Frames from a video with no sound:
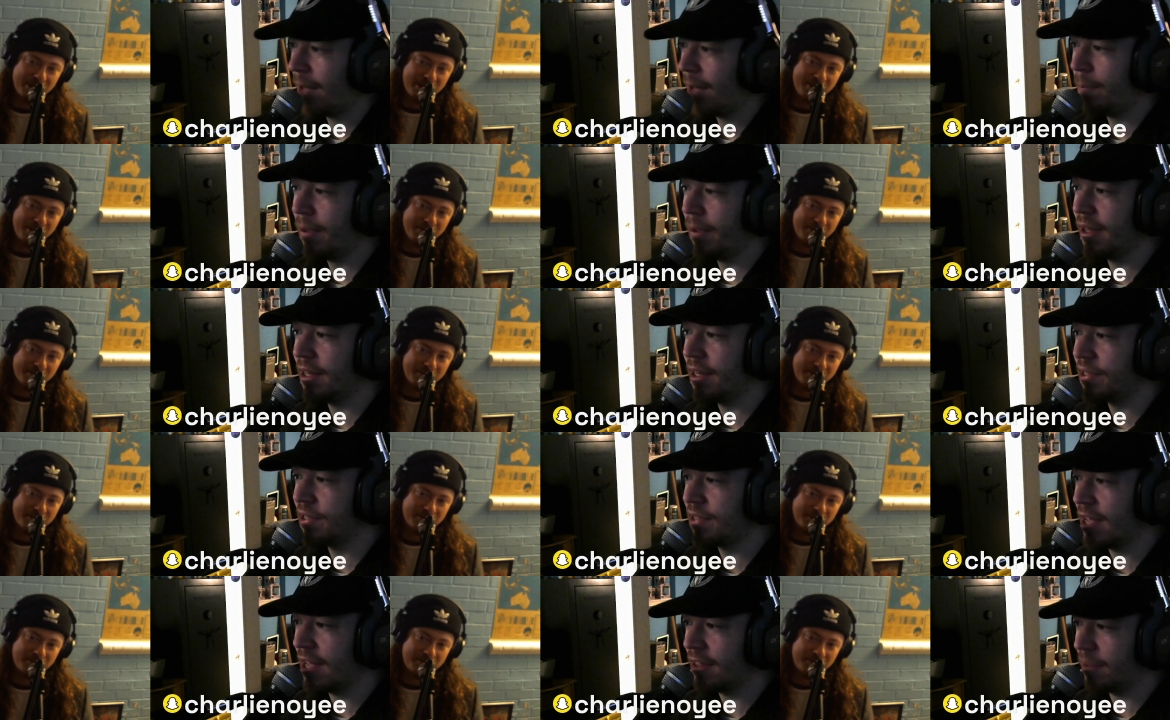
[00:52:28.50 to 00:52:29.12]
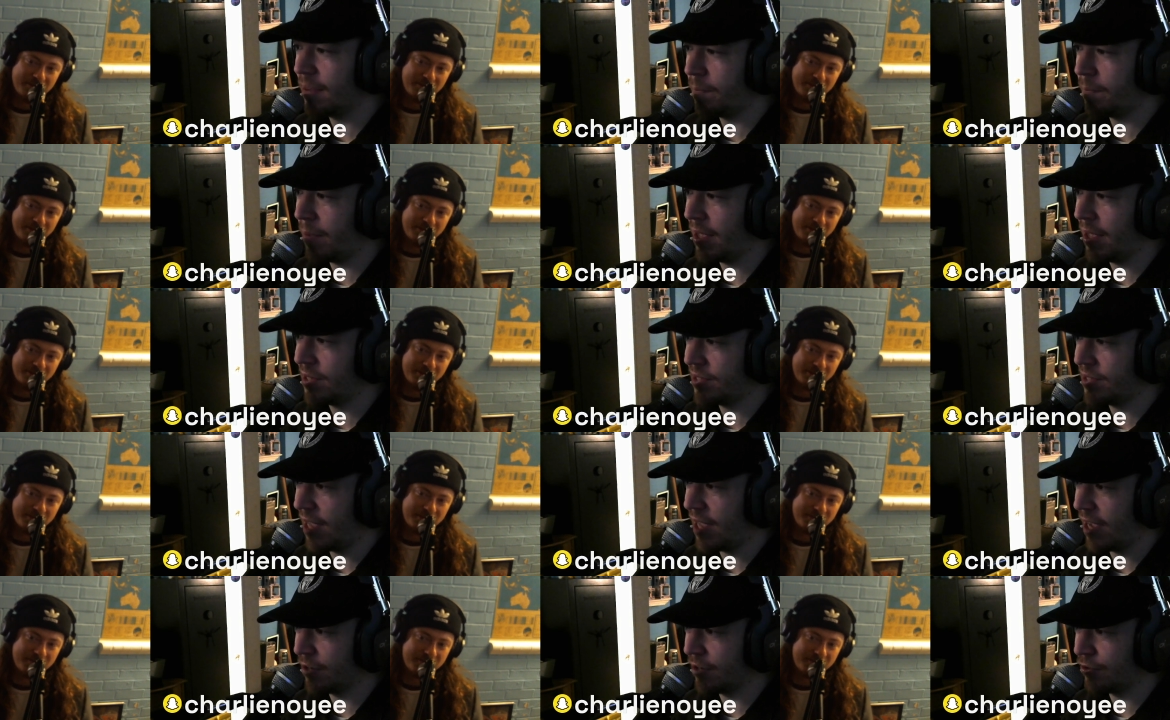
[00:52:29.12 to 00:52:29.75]
Speaker 1: Pitt is not the best
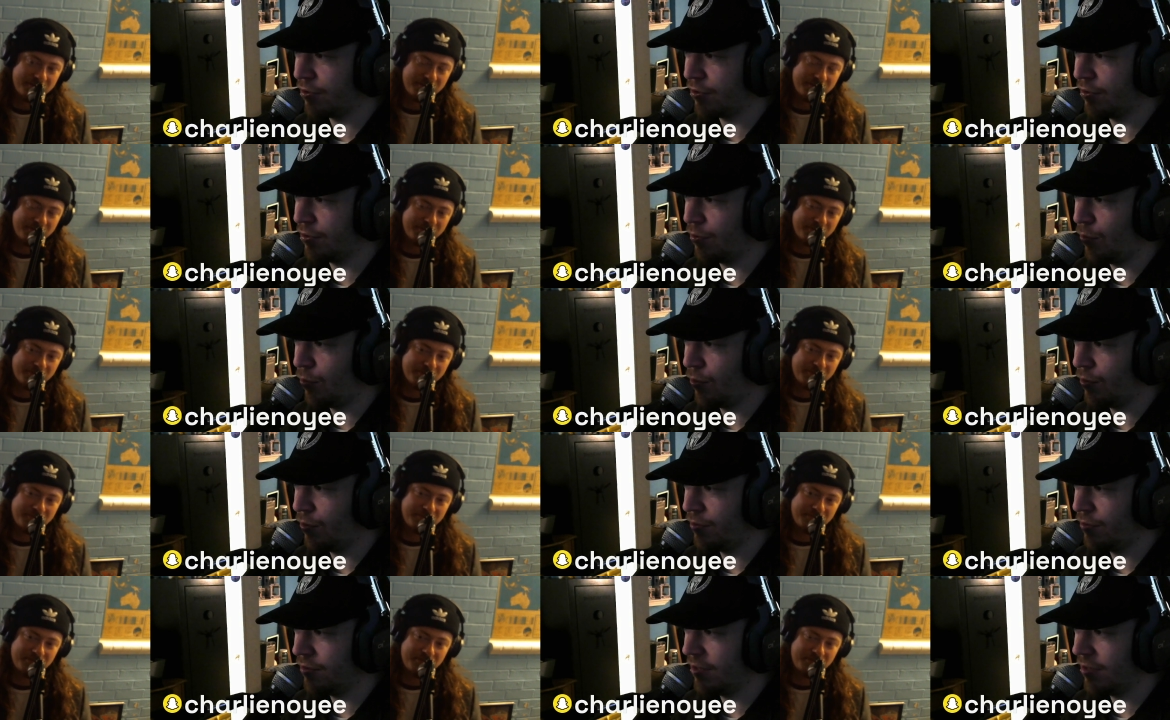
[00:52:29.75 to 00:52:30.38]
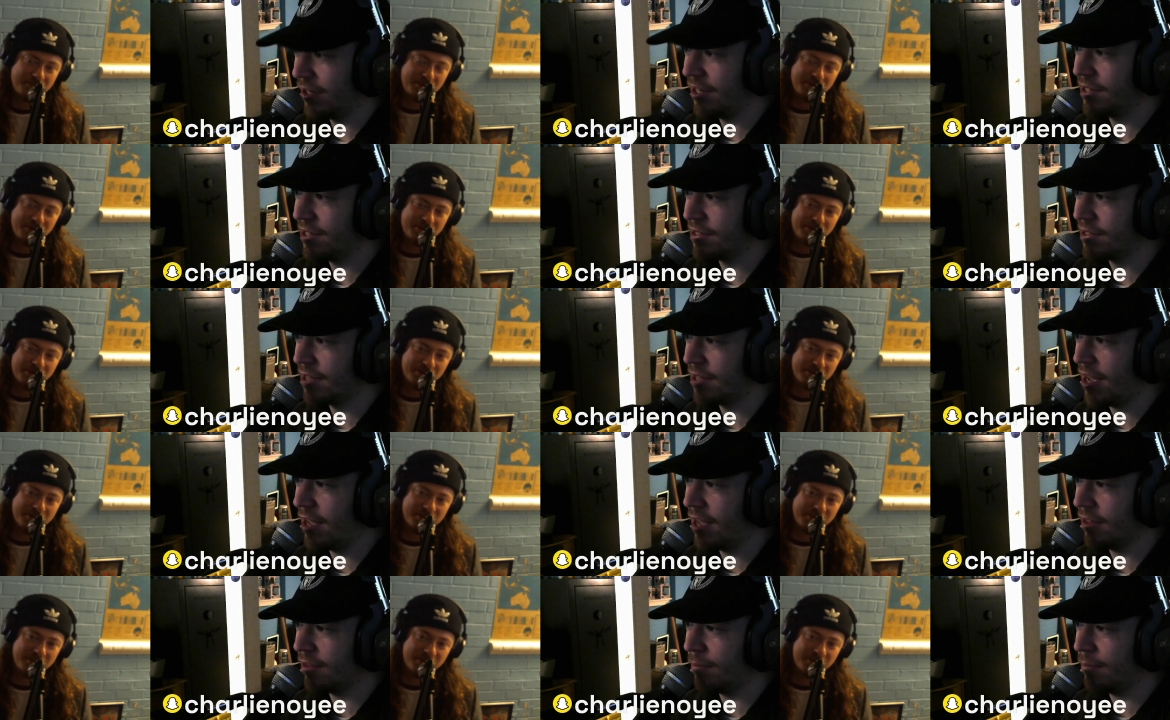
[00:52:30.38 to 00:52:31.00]
actor in the world, and What- he's not
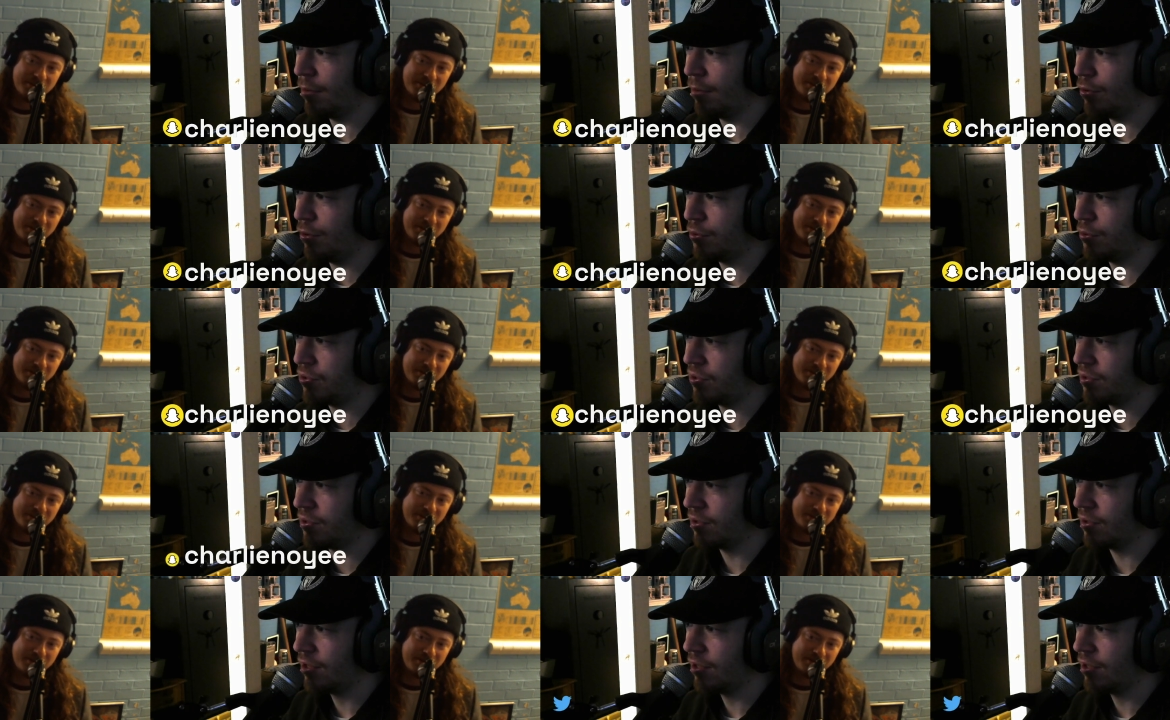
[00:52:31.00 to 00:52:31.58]
the most